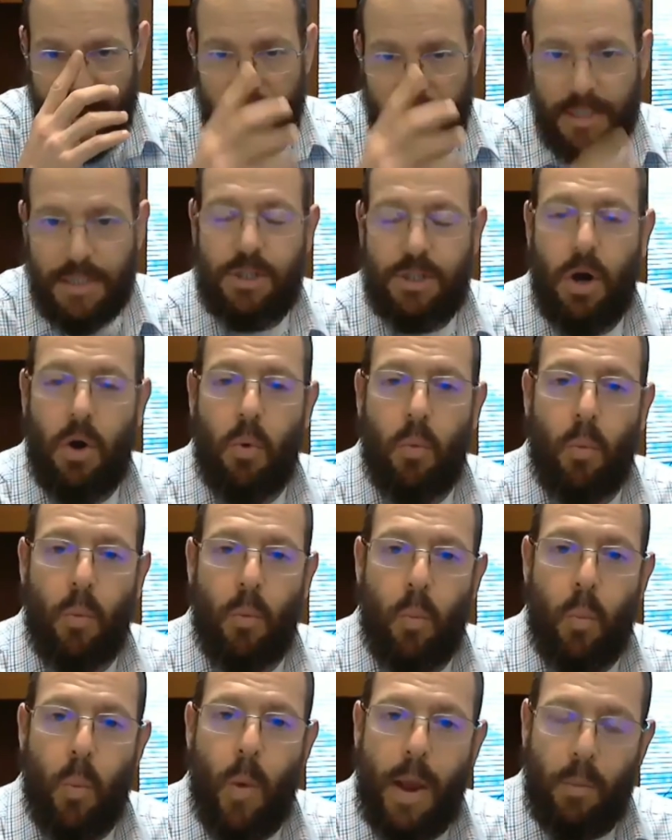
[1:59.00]
So
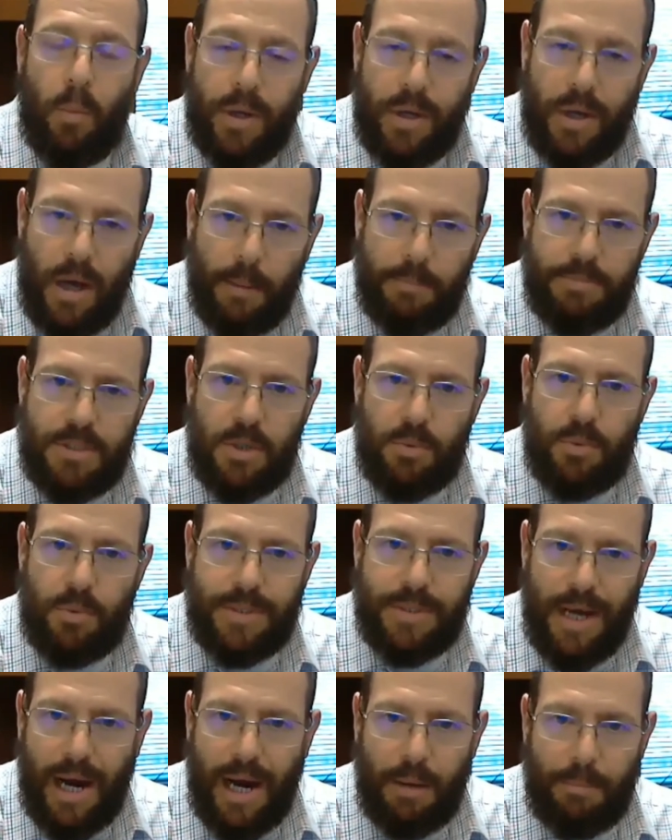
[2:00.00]
when it comes to
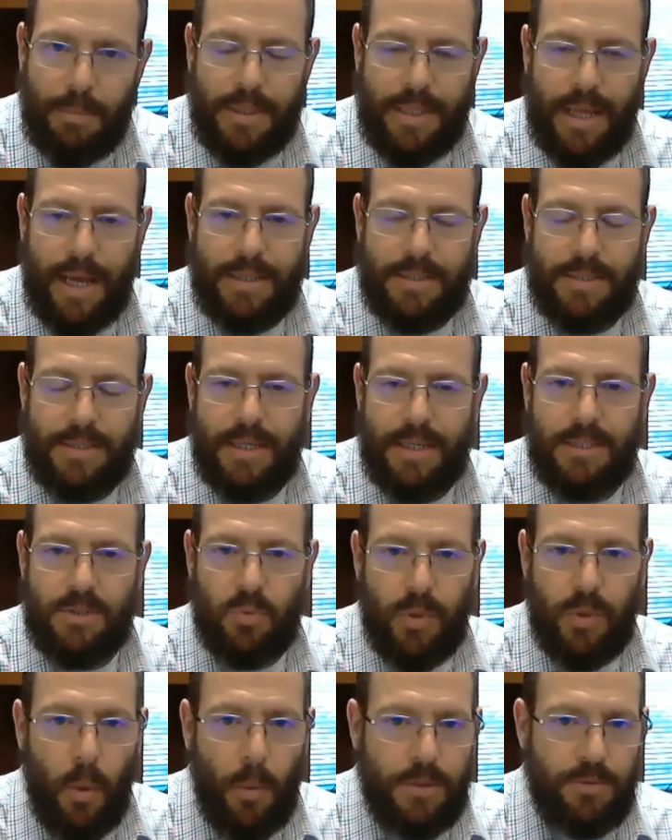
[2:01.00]
retirement
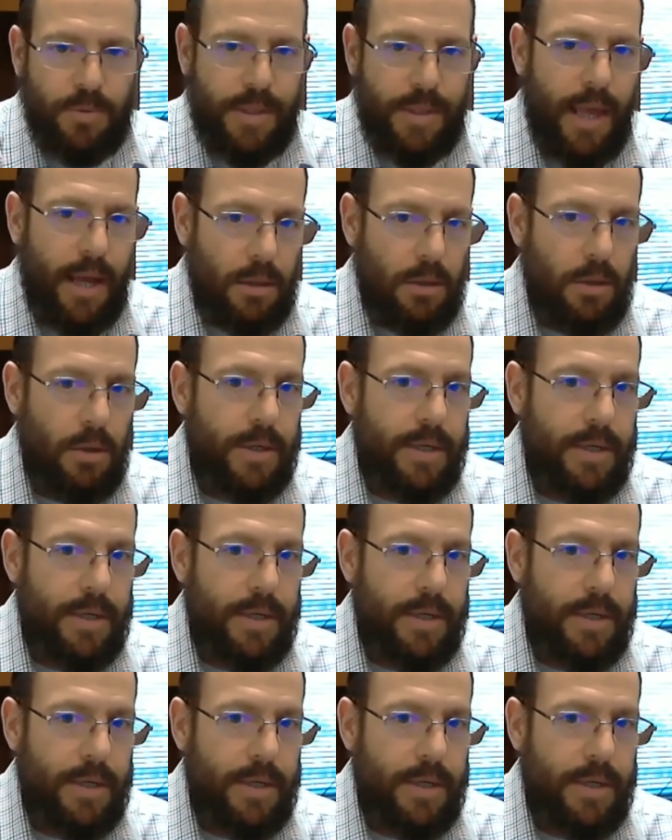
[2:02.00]
assets, we always would take a look